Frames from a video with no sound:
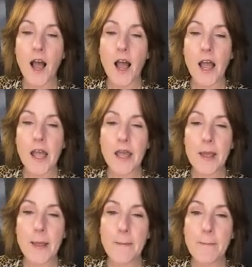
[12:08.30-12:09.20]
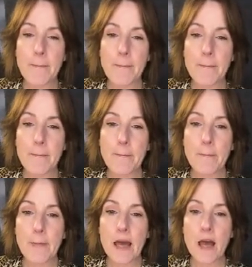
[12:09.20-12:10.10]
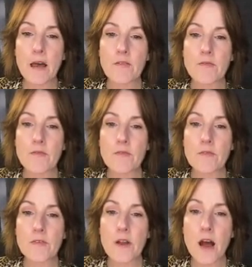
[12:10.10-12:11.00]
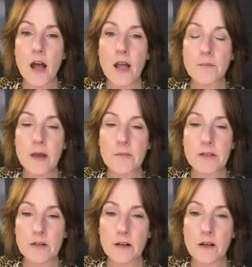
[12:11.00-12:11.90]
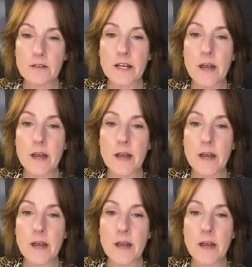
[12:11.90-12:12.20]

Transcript: I have not met Peter Cullen.